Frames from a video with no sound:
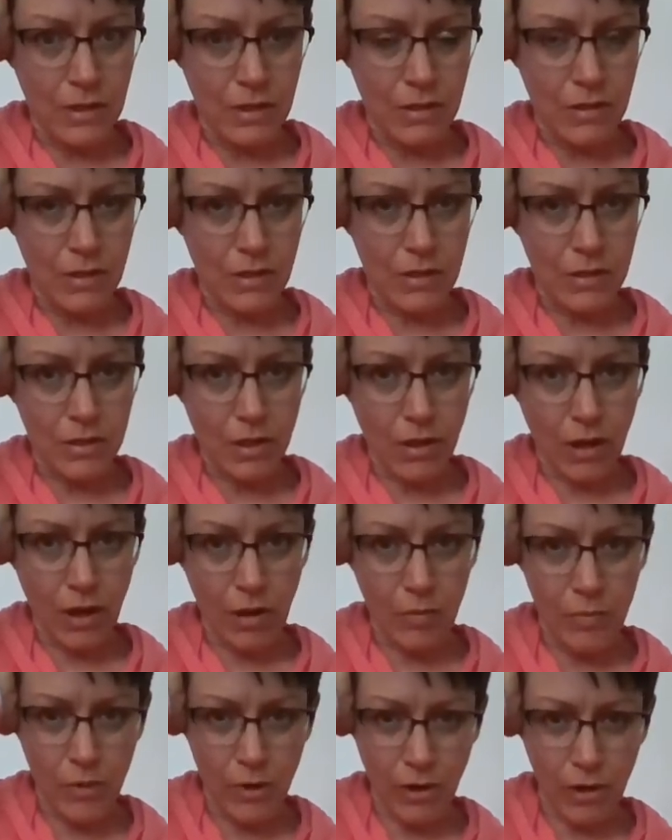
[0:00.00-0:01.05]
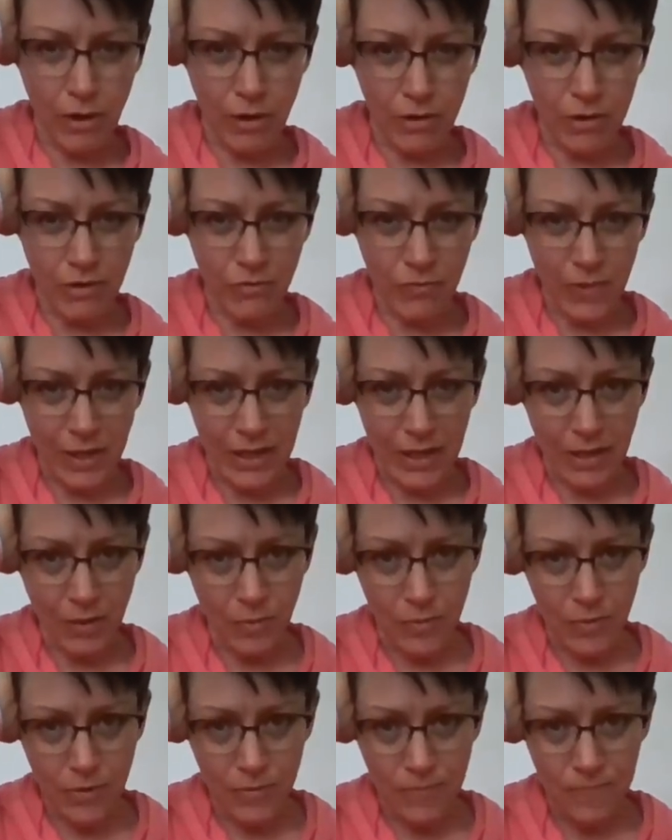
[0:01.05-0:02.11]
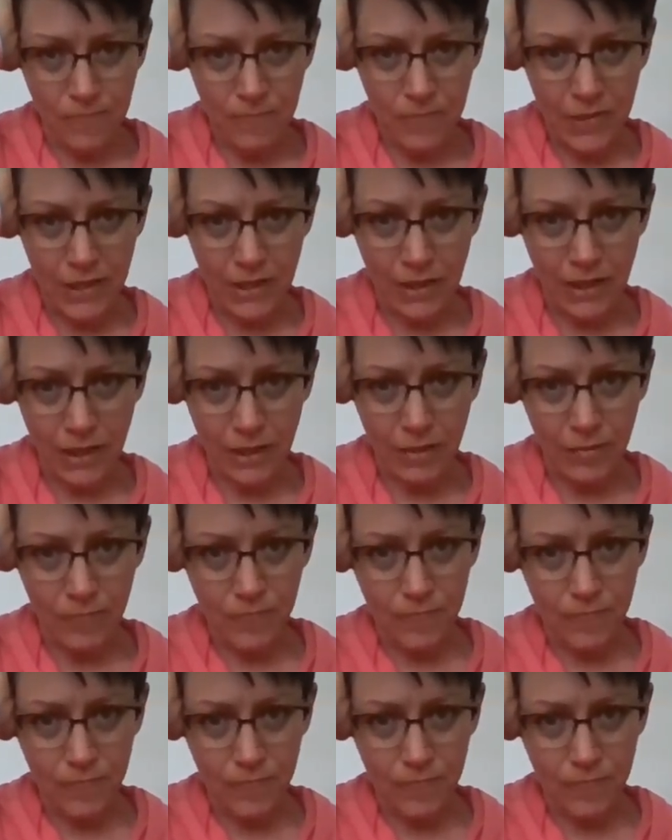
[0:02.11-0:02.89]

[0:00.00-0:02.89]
the top part of my hip again.